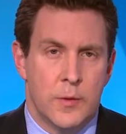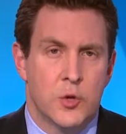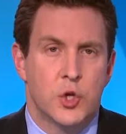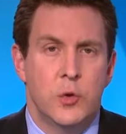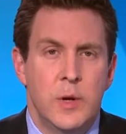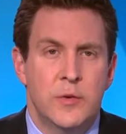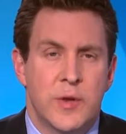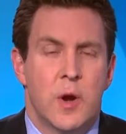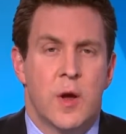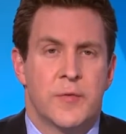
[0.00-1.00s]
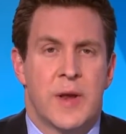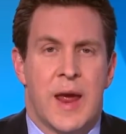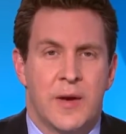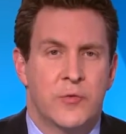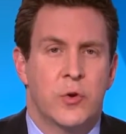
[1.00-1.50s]
The shooting set off an
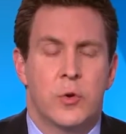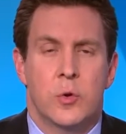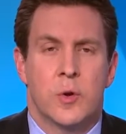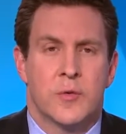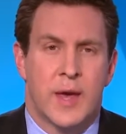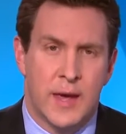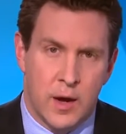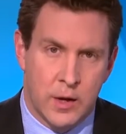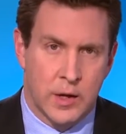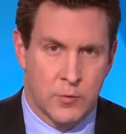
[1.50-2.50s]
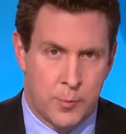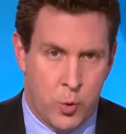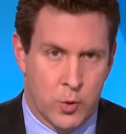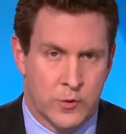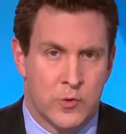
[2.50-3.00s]
afternoon of chaotic
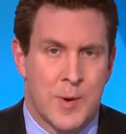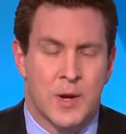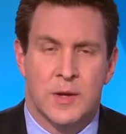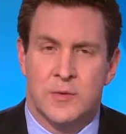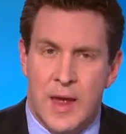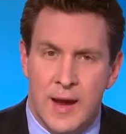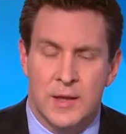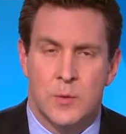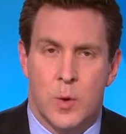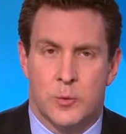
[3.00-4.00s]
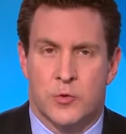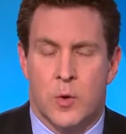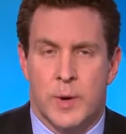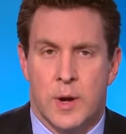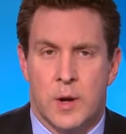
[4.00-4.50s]
reports about exactly what was
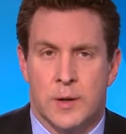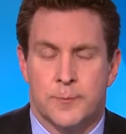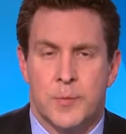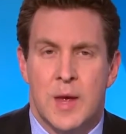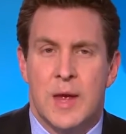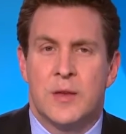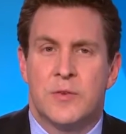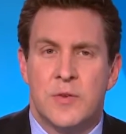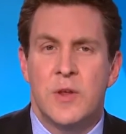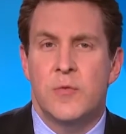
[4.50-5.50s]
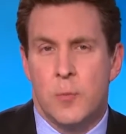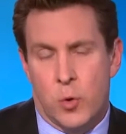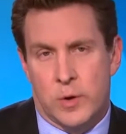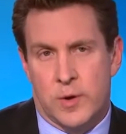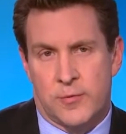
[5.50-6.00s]
going on. Steve
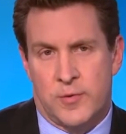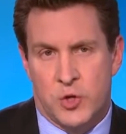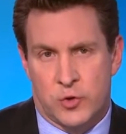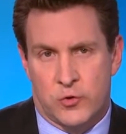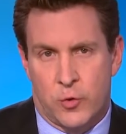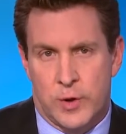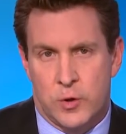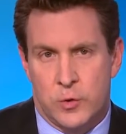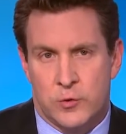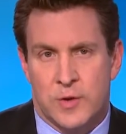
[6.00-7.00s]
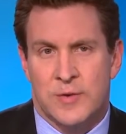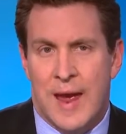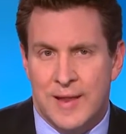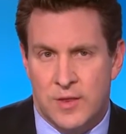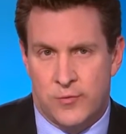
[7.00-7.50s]
Mort of Feature Story News is
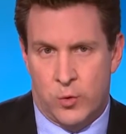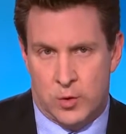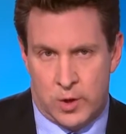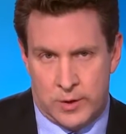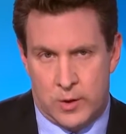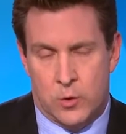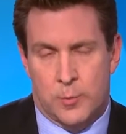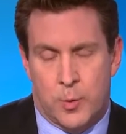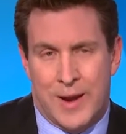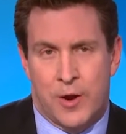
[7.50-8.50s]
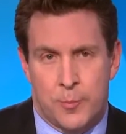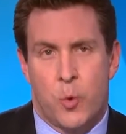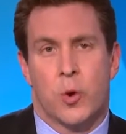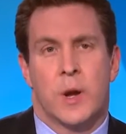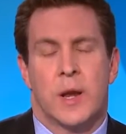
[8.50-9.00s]
at the Fort Lauderdale
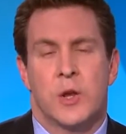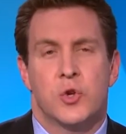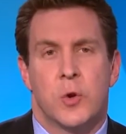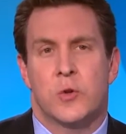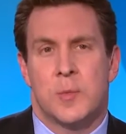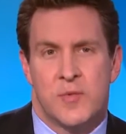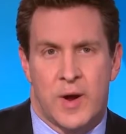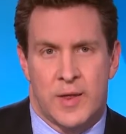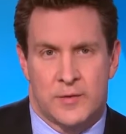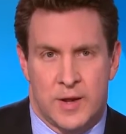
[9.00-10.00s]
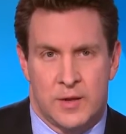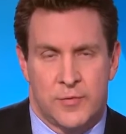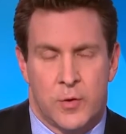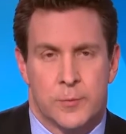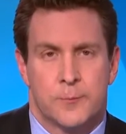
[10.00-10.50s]
airport, and he joins me via the
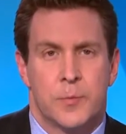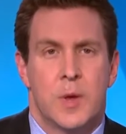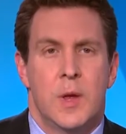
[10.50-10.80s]
telephone.